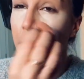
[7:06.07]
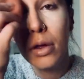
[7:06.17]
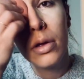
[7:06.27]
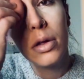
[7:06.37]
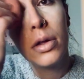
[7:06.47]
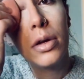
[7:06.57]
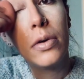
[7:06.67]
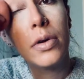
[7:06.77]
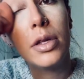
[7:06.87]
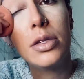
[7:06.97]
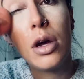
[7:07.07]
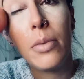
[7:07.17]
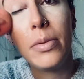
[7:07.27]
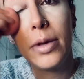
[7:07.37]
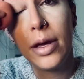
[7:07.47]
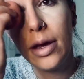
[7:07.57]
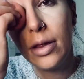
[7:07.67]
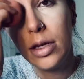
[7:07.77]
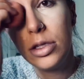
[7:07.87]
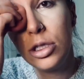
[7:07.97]
And go on the top of my
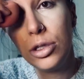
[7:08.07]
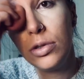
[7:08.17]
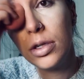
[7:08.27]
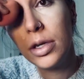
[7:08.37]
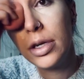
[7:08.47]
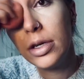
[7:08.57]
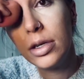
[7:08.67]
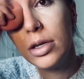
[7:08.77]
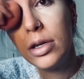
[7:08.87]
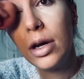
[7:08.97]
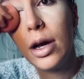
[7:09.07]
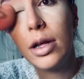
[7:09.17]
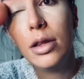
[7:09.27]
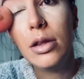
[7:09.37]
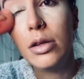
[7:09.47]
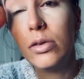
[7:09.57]
eyelid too to kind of hide the little